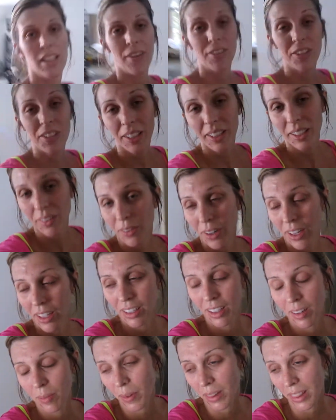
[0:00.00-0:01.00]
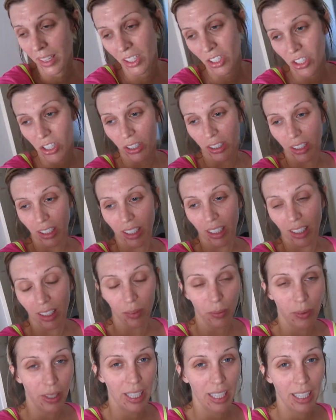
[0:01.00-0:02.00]
was a good run, but this shirt is
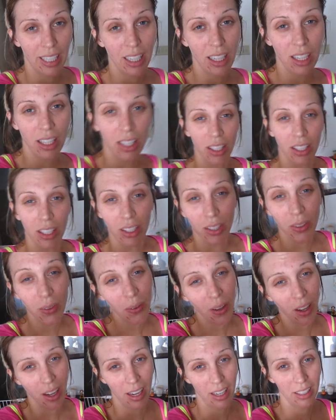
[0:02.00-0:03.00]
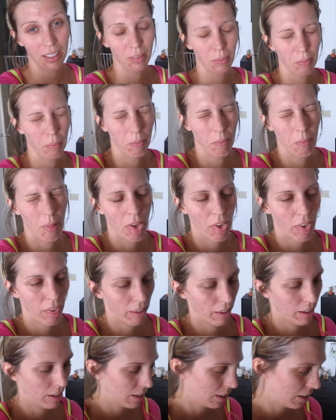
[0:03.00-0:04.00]
way too hot. Ugh.
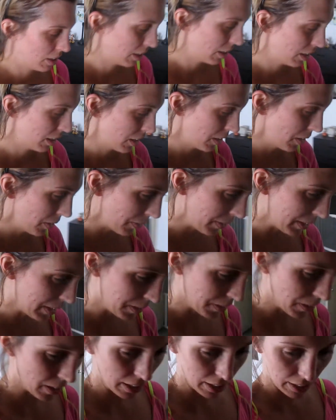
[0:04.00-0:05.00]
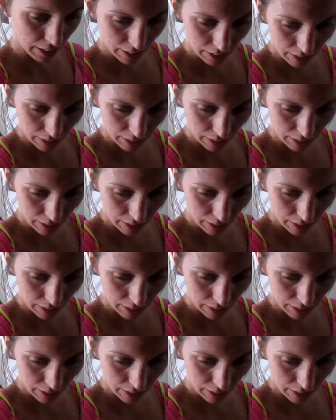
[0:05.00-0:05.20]
Way too hot.